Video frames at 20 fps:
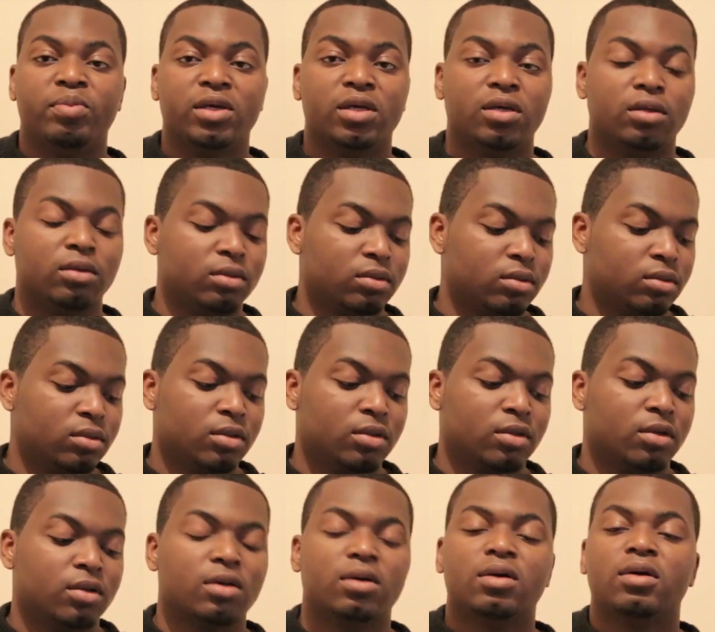
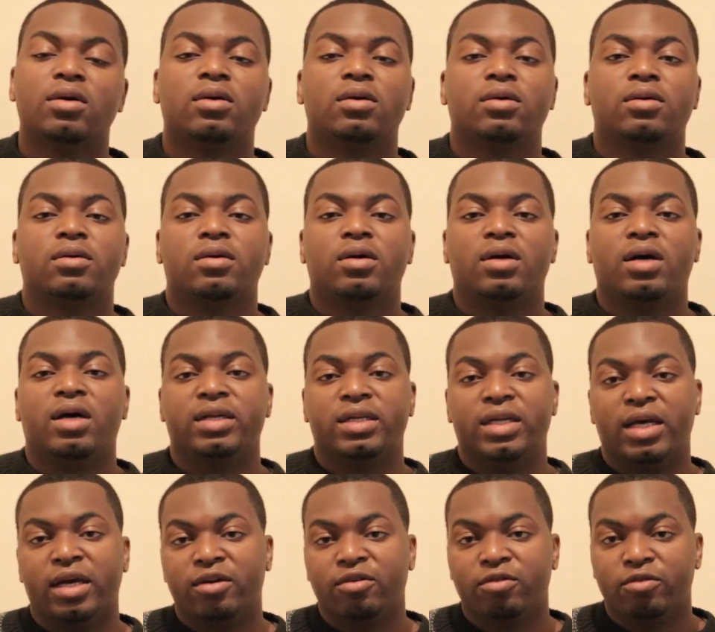And
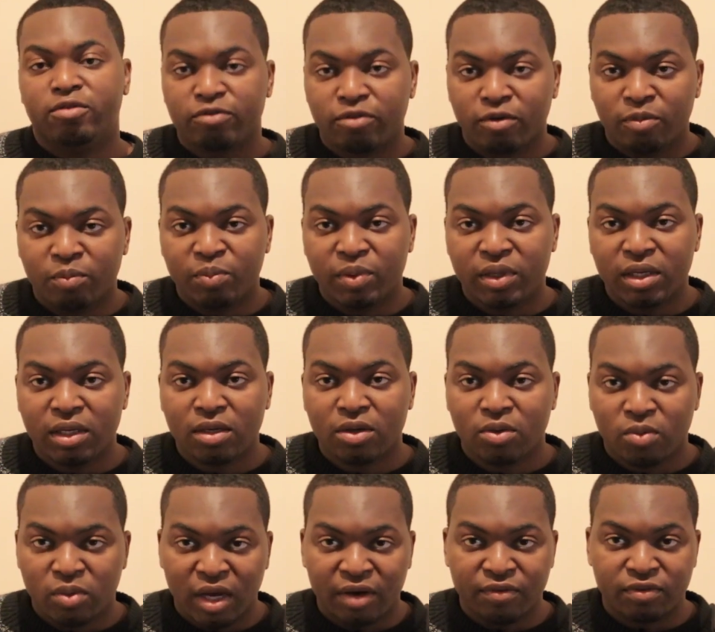then from B,
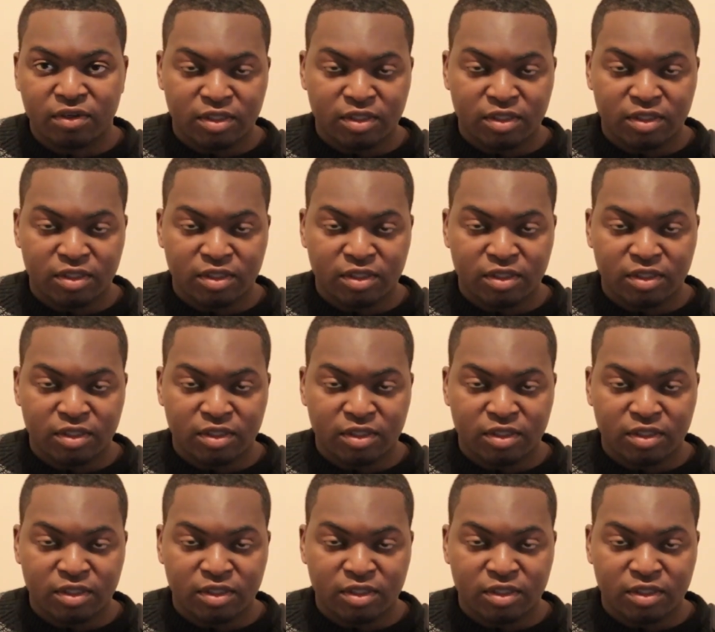we have